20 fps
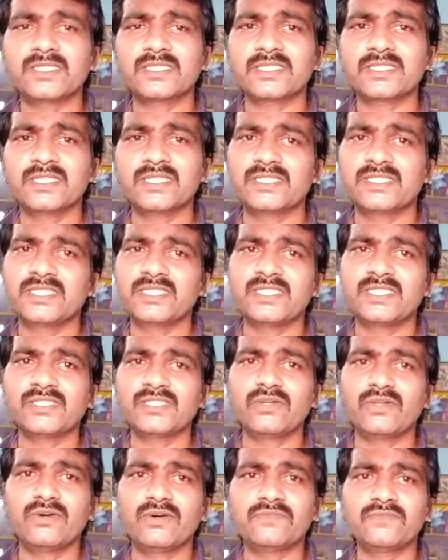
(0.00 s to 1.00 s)
consists
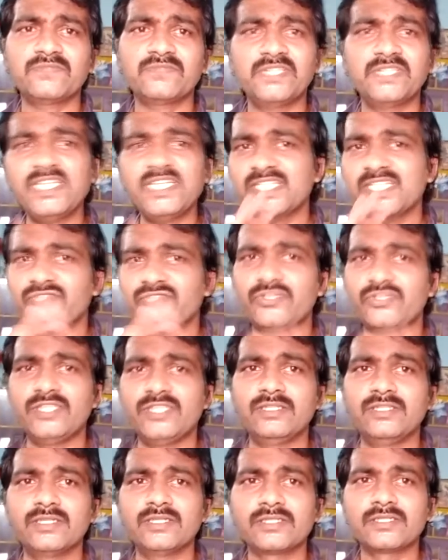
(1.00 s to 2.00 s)
of three
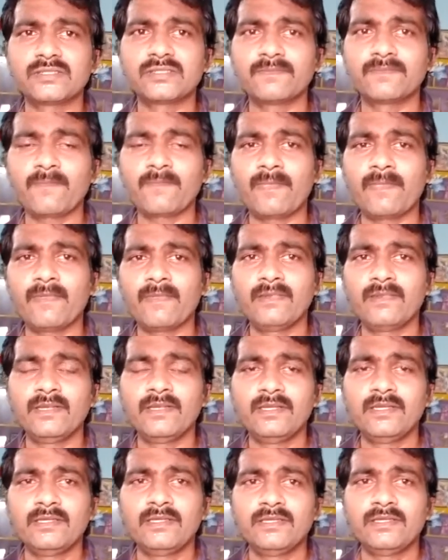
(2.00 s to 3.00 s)
strangers.
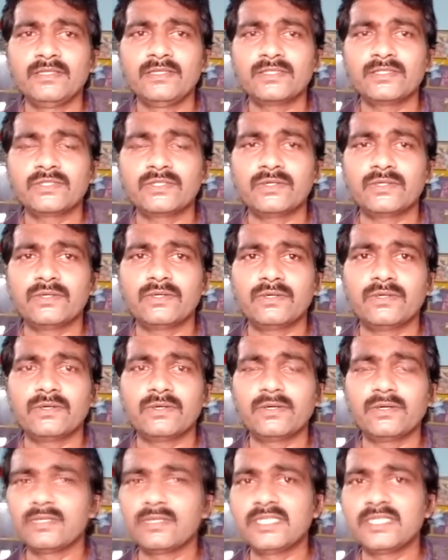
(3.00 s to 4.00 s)
So
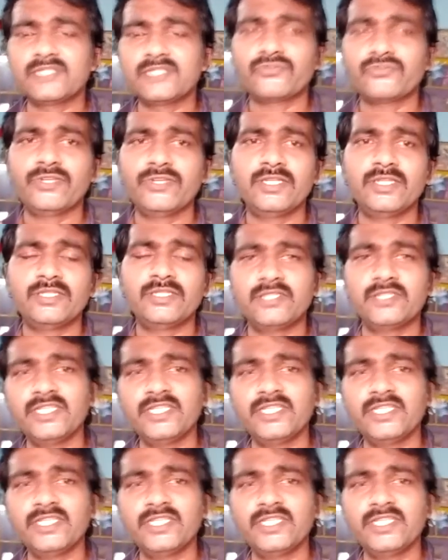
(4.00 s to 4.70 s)
all these three